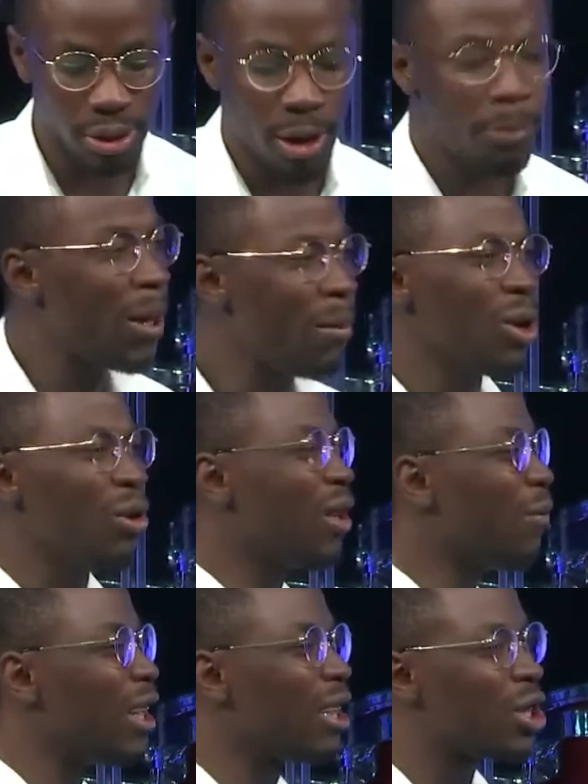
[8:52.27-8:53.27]
People don't
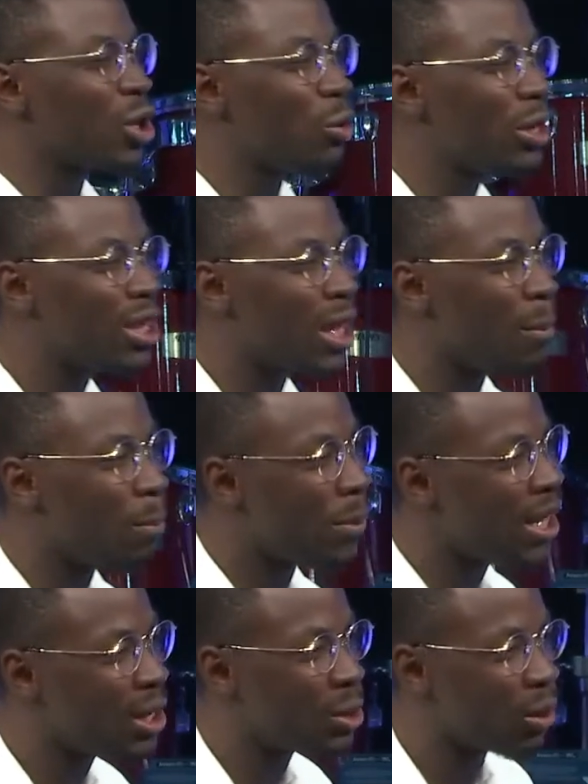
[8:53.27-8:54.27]
even associate
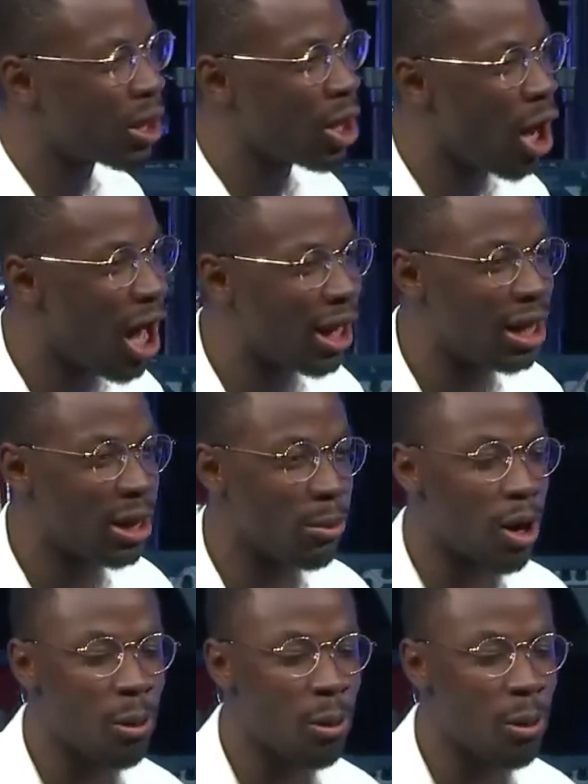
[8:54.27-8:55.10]
peace with God anymore.